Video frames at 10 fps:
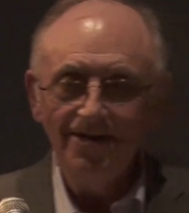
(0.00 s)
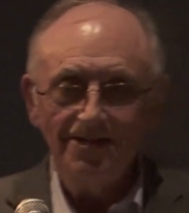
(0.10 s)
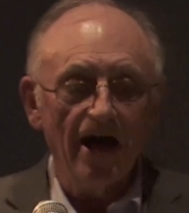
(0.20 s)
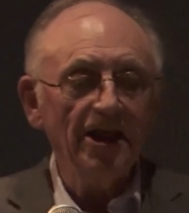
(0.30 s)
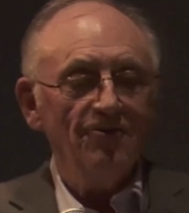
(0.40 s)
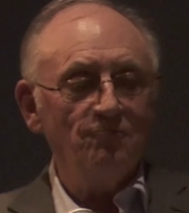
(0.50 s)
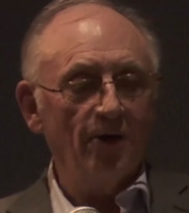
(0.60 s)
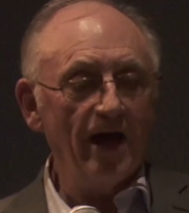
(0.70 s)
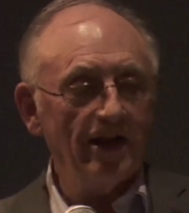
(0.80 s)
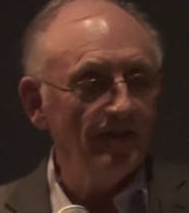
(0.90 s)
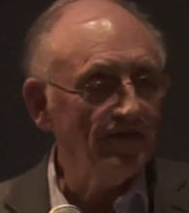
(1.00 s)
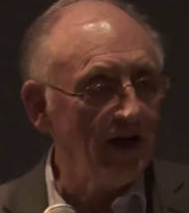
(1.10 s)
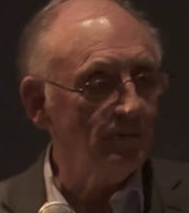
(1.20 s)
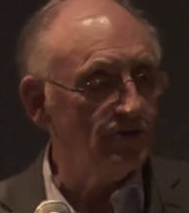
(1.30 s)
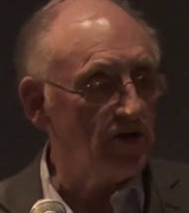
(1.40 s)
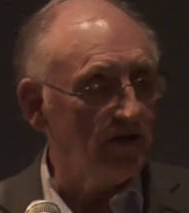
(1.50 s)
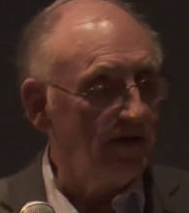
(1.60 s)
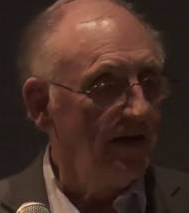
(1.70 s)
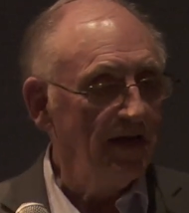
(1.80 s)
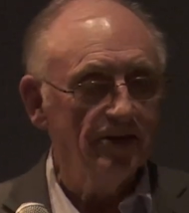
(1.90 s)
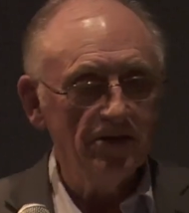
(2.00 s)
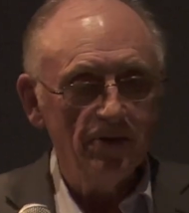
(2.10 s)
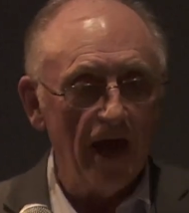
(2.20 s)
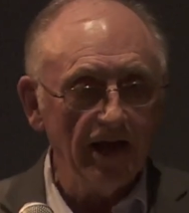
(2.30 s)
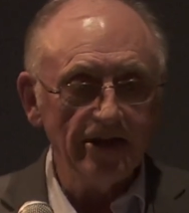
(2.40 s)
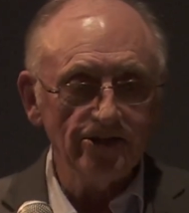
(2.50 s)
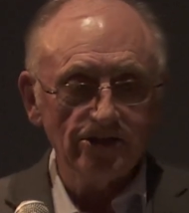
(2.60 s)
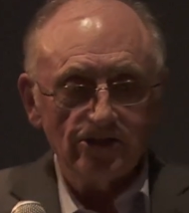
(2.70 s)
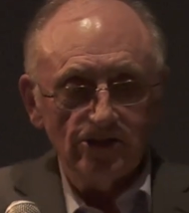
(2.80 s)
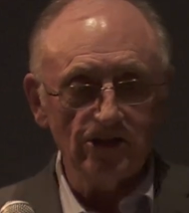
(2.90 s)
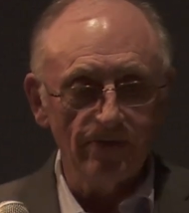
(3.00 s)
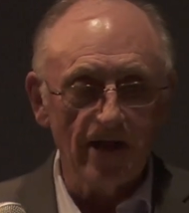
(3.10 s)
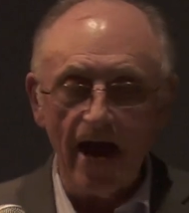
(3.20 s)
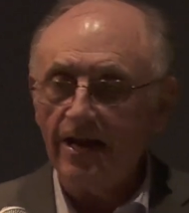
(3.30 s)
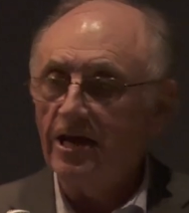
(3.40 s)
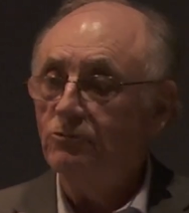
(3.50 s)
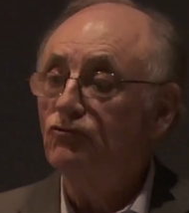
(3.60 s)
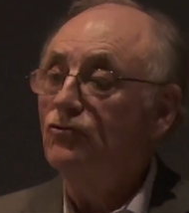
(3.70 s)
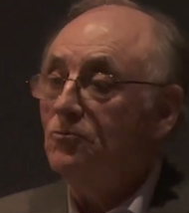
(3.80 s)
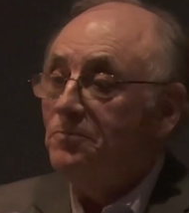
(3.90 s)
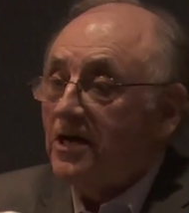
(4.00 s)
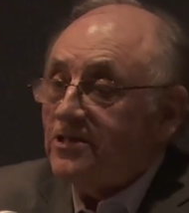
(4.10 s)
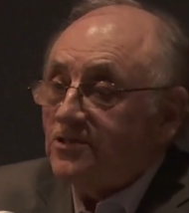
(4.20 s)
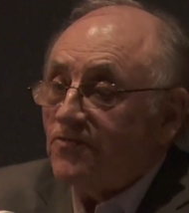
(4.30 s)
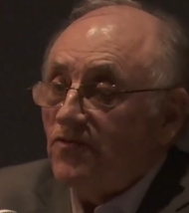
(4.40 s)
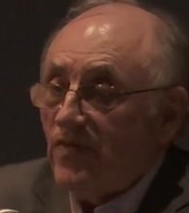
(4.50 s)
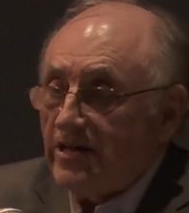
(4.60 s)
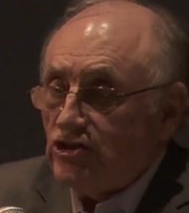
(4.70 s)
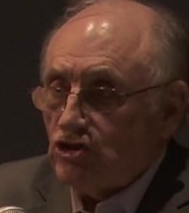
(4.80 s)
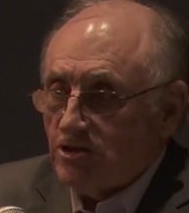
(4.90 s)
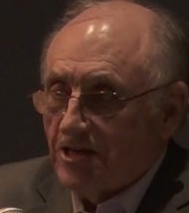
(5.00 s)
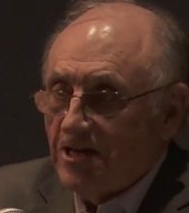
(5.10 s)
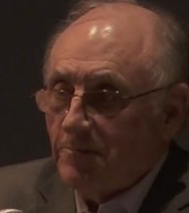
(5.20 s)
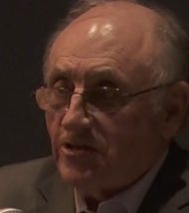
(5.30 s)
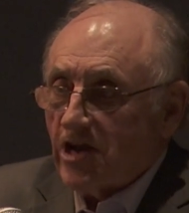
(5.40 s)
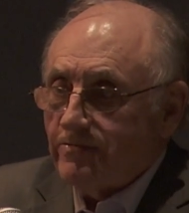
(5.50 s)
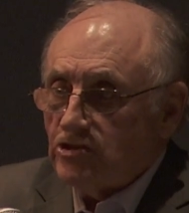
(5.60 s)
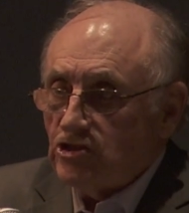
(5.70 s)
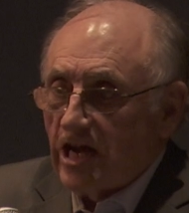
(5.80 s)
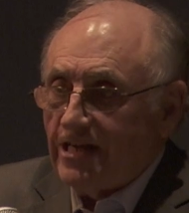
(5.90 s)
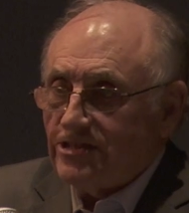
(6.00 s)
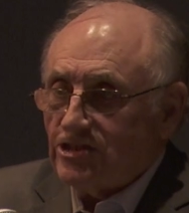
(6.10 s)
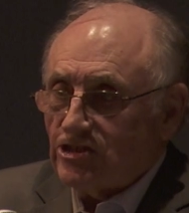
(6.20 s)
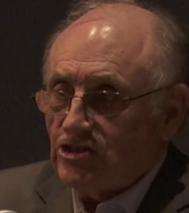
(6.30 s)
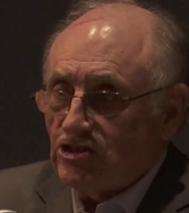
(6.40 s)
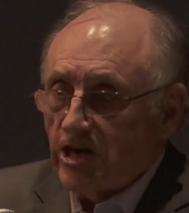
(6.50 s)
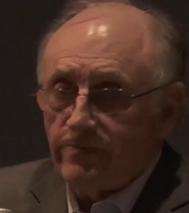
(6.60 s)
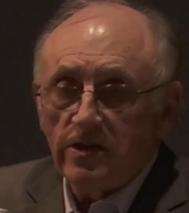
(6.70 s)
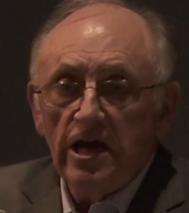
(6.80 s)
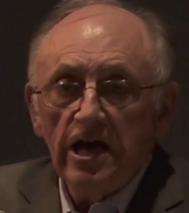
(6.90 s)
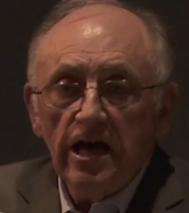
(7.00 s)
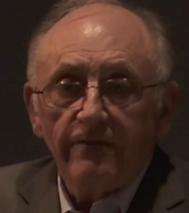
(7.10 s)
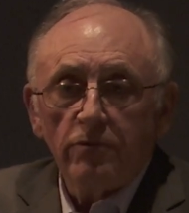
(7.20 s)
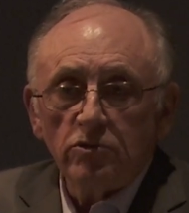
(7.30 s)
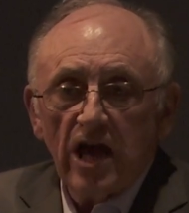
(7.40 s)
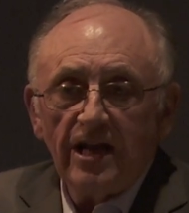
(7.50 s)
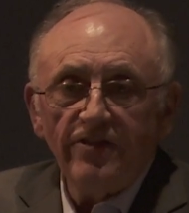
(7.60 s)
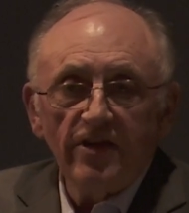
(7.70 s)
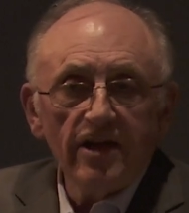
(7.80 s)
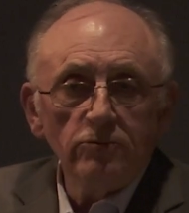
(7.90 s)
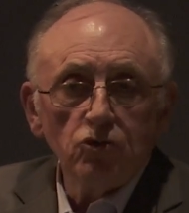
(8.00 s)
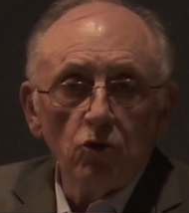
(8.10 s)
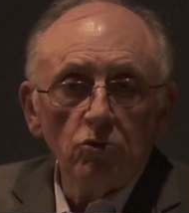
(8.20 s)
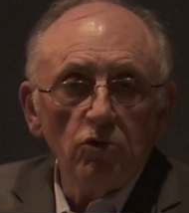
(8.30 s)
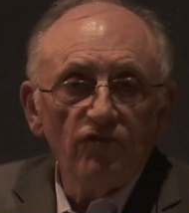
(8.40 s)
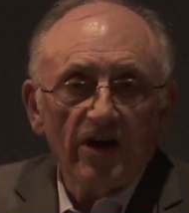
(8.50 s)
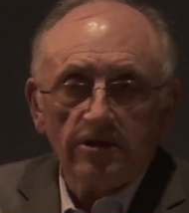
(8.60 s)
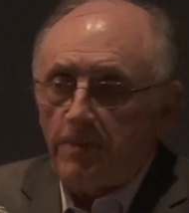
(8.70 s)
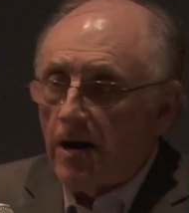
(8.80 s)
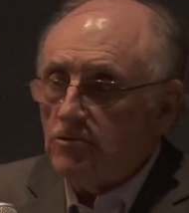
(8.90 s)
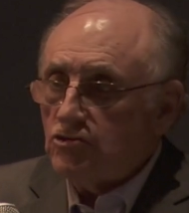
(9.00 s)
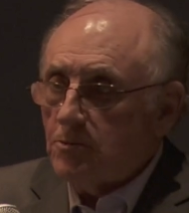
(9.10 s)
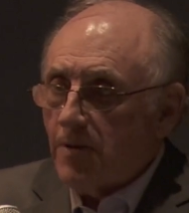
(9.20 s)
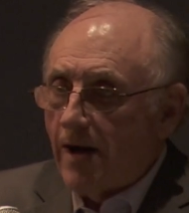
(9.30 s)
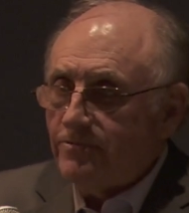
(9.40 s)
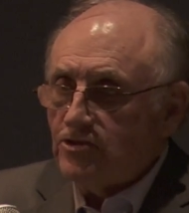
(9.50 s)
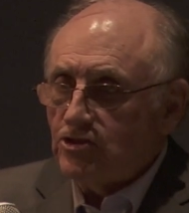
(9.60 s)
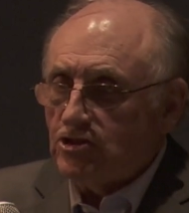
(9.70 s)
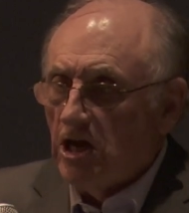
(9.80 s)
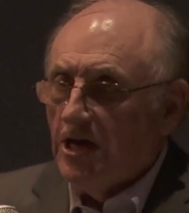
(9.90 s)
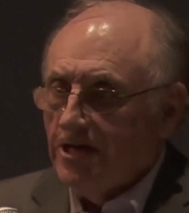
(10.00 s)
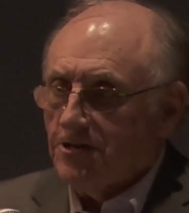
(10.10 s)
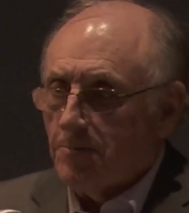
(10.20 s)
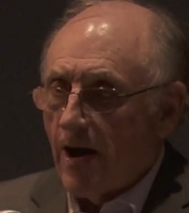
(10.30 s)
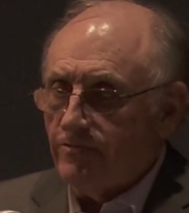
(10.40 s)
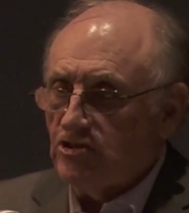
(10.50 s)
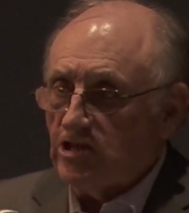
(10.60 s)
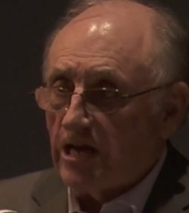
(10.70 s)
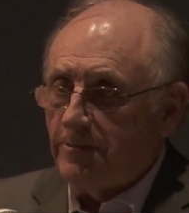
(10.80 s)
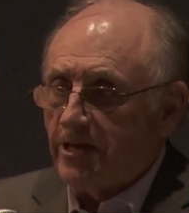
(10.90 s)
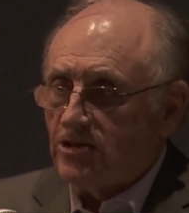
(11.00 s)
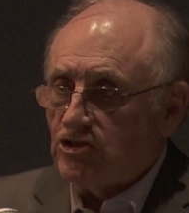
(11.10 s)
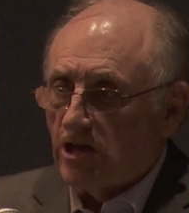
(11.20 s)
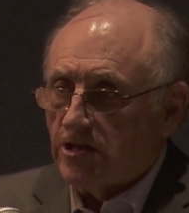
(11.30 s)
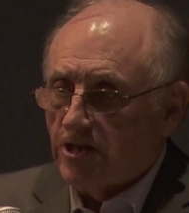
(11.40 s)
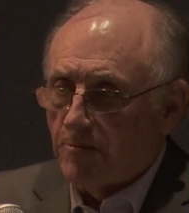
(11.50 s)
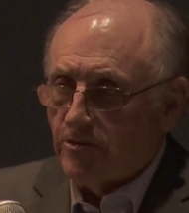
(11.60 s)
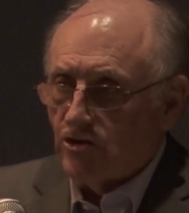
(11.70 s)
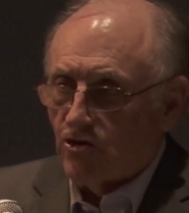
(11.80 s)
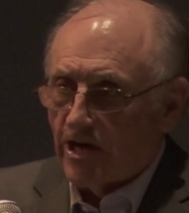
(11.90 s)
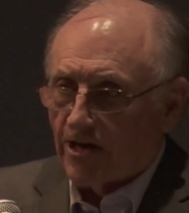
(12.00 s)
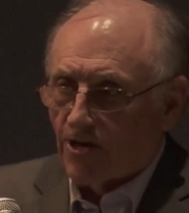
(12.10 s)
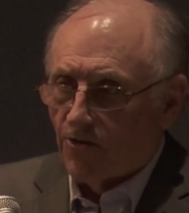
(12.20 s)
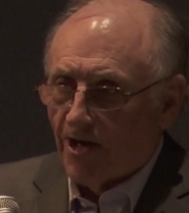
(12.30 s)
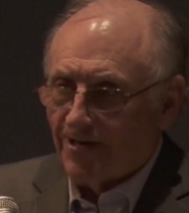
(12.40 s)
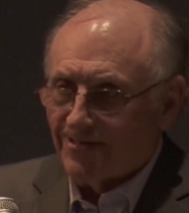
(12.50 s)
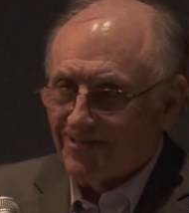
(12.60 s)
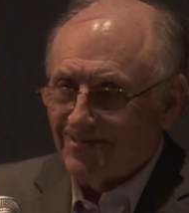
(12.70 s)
Not even by anything that was in the 1867 Act. It was ruled because of convention. Because ever since 1867, if there was anything that was going to affect the powers of the provinces had to be consulted and the majority had to go along with it.